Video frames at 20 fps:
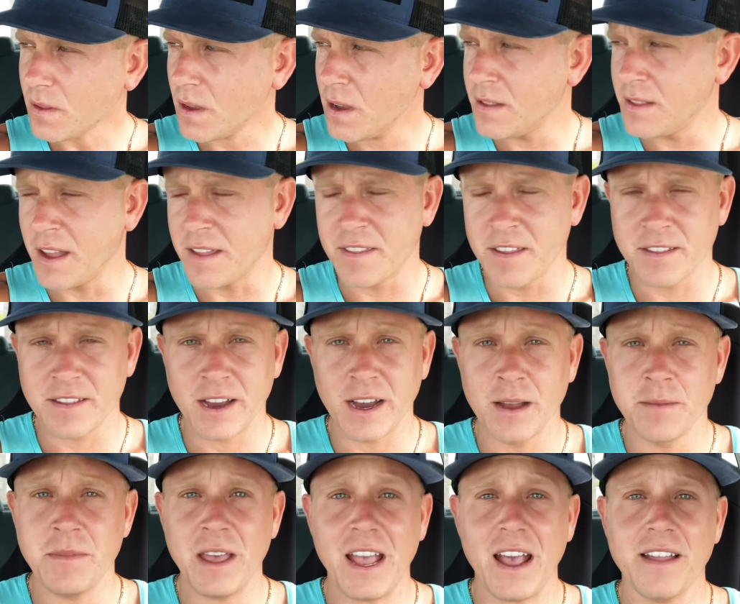And at the
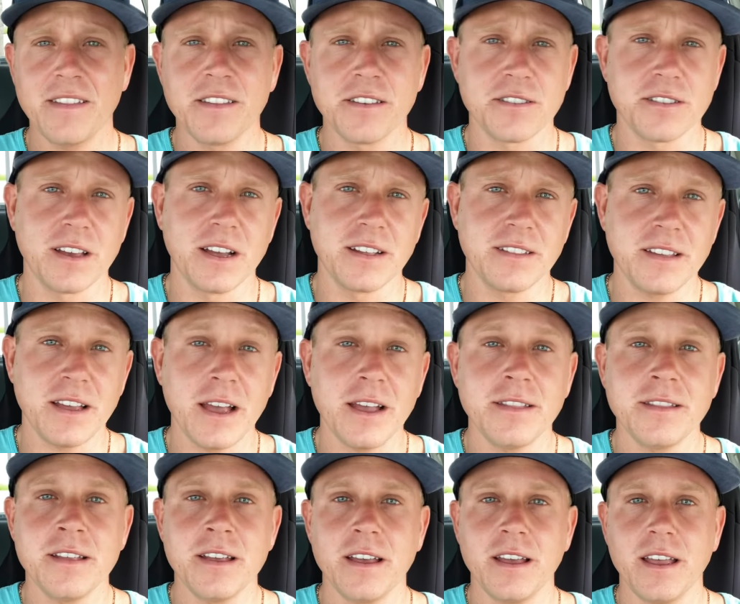time, they had this
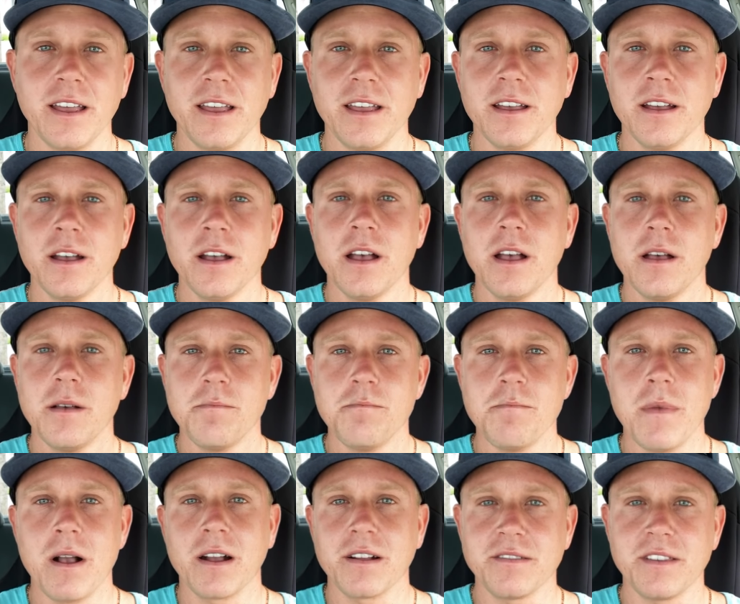10-day
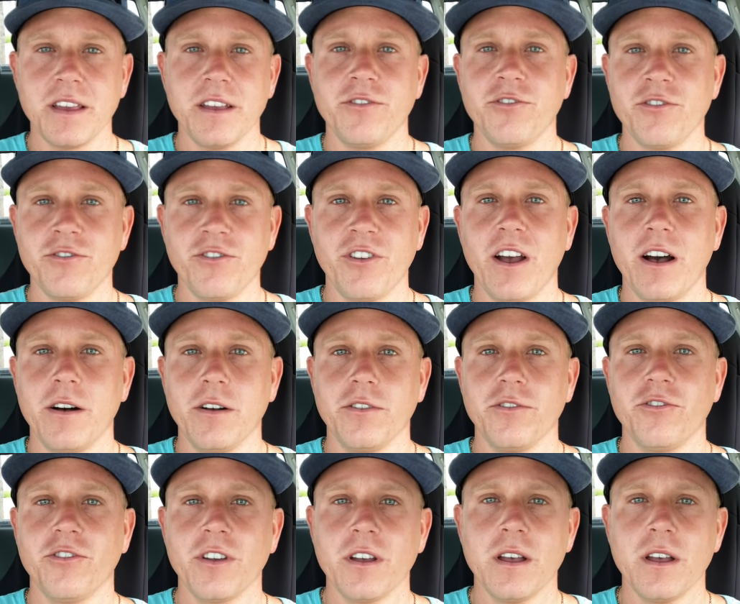meditation challenge.